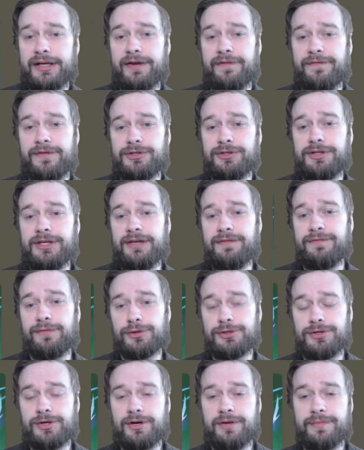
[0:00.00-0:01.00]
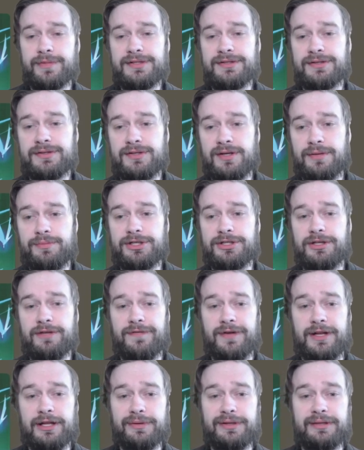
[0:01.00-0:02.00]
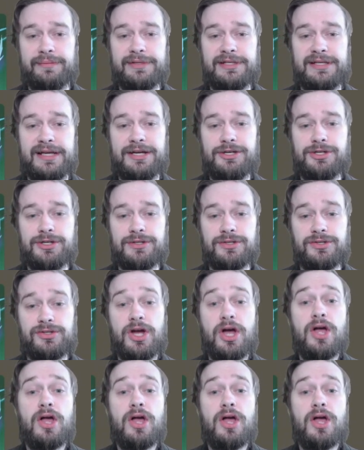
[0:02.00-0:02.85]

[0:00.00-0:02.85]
in official Keyforge tournaments, subject to the following limitations.